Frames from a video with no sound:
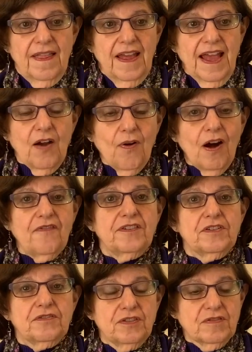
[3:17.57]
How often
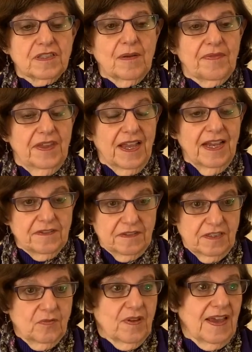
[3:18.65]
you do something has to
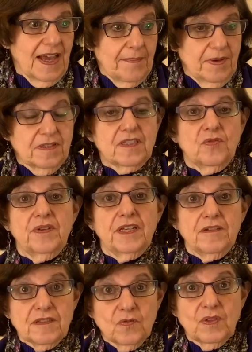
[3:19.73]
do with habit, so we
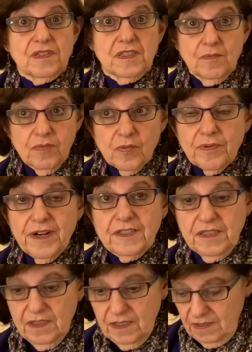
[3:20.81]
use it with simple
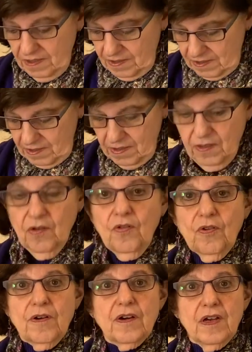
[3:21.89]
present,
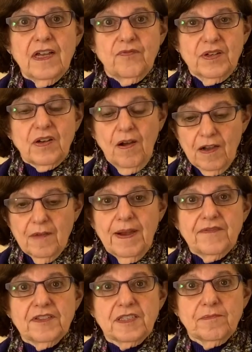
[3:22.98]
or if we talk about
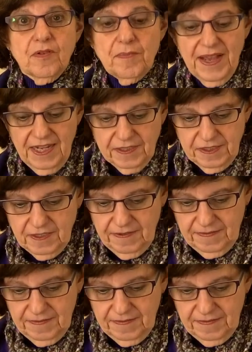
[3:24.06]
the simple past.